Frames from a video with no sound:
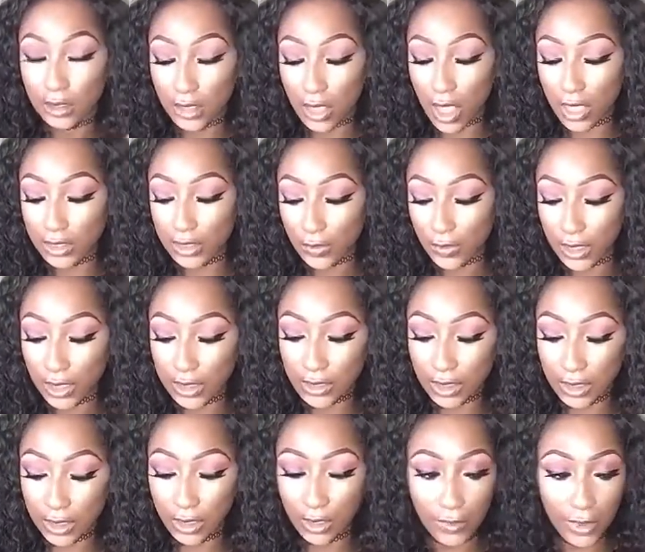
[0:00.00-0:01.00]
then I mix it
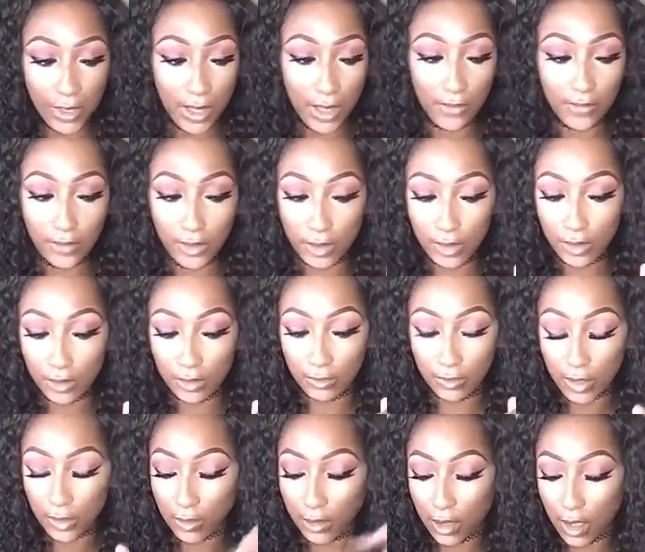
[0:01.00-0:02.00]
right here.
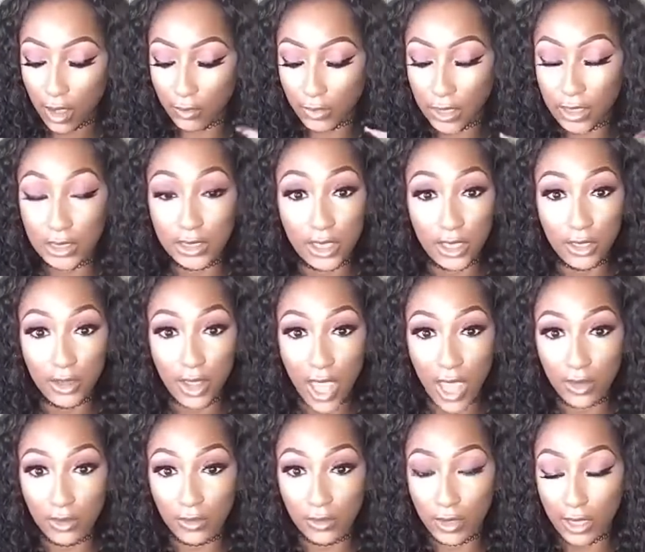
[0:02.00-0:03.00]
And then
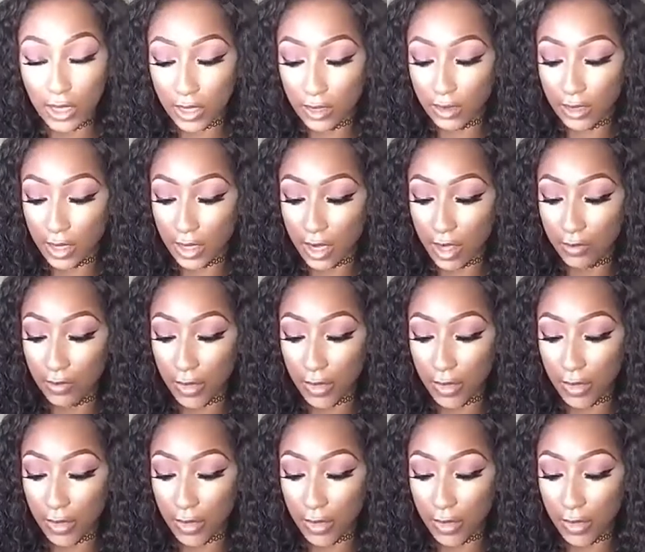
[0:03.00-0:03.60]
simply apply it.